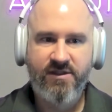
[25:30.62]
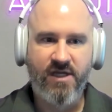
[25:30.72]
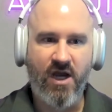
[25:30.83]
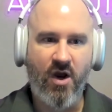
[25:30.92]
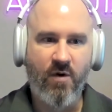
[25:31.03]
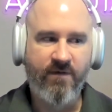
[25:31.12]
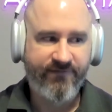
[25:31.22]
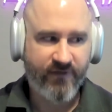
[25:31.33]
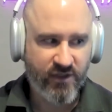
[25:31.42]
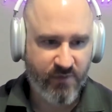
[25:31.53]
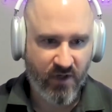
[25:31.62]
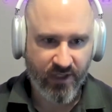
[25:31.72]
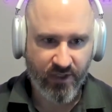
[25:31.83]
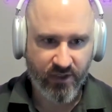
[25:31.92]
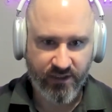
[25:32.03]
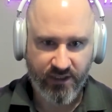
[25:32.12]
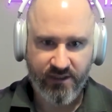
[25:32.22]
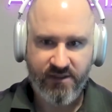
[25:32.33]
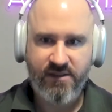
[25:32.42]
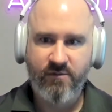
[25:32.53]
So first-party
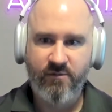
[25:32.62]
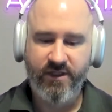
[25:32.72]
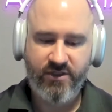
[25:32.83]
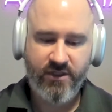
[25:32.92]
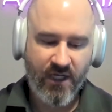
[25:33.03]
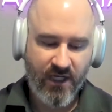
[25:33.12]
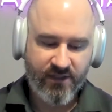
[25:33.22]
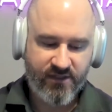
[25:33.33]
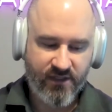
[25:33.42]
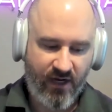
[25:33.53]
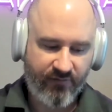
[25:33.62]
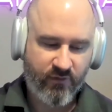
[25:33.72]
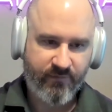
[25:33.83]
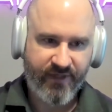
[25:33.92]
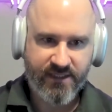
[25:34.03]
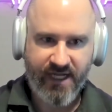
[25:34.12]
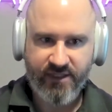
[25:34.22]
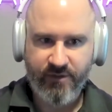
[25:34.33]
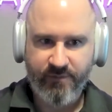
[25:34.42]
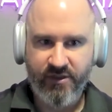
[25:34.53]
cookies, which software-based
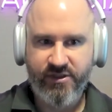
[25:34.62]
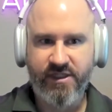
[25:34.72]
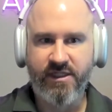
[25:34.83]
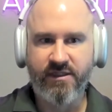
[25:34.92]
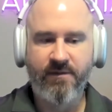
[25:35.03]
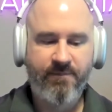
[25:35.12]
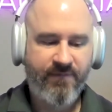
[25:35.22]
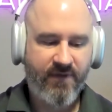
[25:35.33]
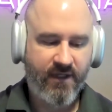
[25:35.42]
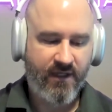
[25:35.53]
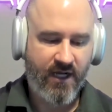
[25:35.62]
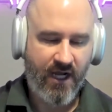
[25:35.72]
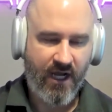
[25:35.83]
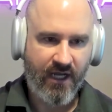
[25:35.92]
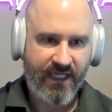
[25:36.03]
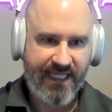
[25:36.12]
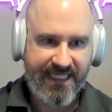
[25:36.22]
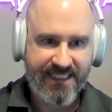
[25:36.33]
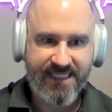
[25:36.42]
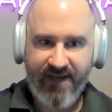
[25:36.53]
attribution
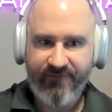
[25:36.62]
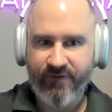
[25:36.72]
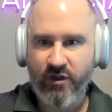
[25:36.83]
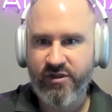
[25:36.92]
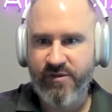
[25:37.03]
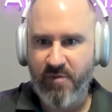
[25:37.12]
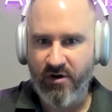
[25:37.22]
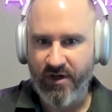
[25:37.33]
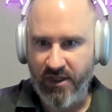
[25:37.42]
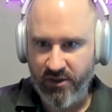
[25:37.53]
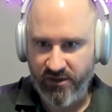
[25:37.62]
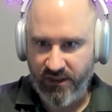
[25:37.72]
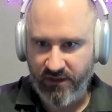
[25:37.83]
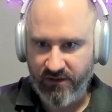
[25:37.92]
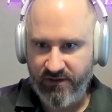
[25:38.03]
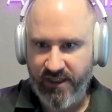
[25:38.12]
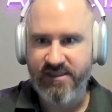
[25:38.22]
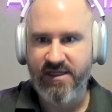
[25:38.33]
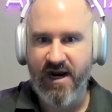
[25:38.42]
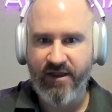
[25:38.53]
is a first-party cookie. It
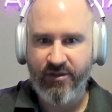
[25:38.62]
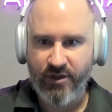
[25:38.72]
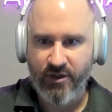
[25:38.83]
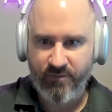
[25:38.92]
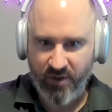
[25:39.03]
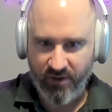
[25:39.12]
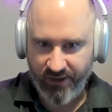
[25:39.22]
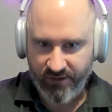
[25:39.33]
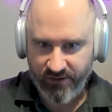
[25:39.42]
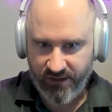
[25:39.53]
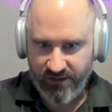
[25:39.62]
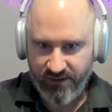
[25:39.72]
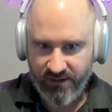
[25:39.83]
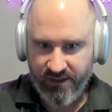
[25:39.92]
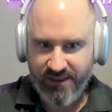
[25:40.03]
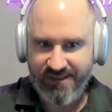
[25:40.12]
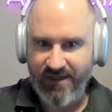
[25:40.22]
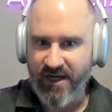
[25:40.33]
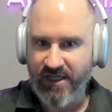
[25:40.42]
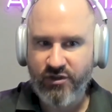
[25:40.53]
is not a third-party cookie.
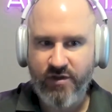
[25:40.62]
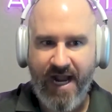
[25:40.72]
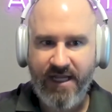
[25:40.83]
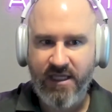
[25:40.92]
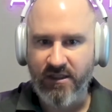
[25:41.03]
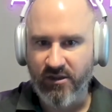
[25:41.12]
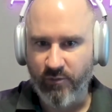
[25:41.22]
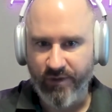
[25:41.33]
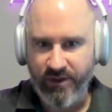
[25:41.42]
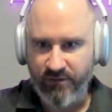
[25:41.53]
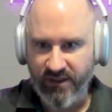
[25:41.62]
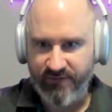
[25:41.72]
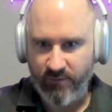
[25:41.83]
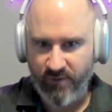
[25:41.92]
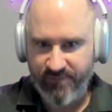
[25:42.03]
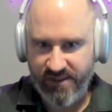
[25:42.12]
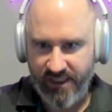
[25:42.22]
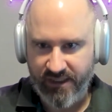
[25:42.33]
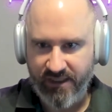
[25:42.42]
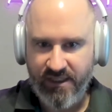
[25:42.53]
They're not tracking you when you leave the
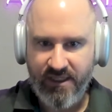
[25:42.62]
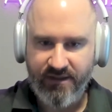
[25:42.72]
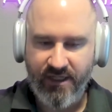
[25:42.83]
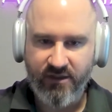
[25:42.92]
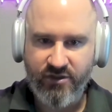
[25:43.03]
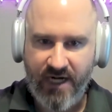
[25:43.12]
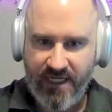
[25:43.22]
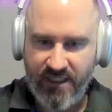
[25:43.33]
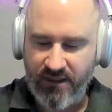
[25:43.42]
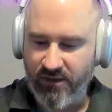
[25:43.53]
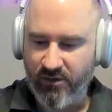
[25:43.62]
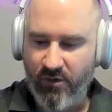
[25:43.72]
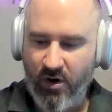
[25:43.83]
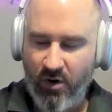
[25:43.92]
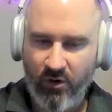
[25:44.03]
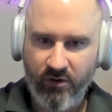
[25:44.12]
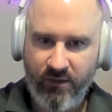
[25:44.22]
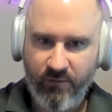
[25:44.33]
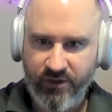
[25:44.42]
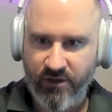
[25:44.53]
website. They're tracking you
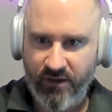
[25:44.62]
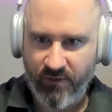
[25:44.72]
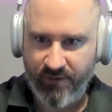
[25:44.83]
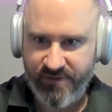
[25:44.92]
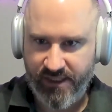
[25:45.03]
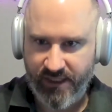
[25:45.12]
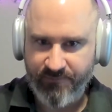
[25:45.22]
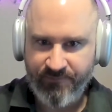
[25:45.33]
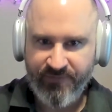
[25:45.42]
only when you're on the website.